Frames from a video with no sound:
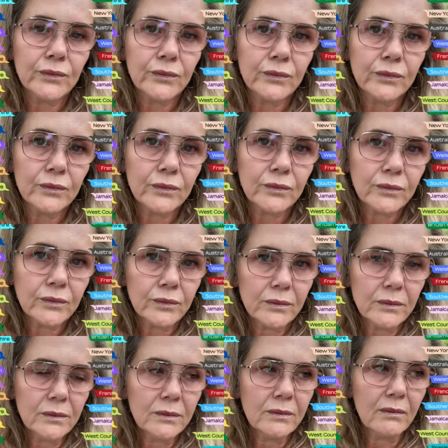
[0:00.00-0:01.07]
Dutch.
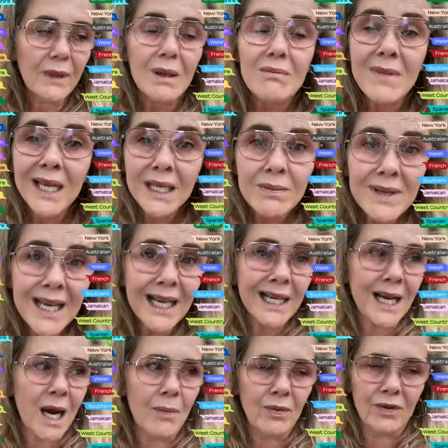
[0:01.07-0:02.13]
Make me a
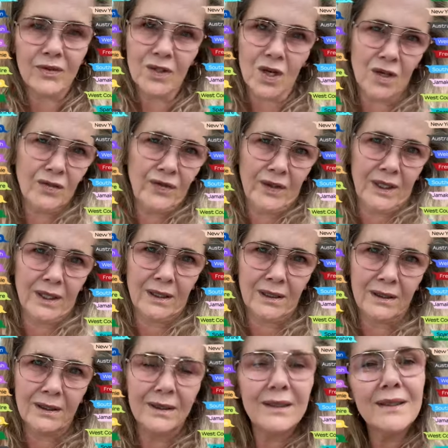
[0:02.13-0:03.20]
cup of coffee.
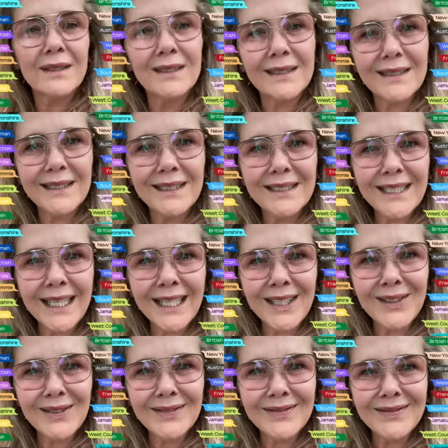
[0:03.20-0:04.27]
Thank you.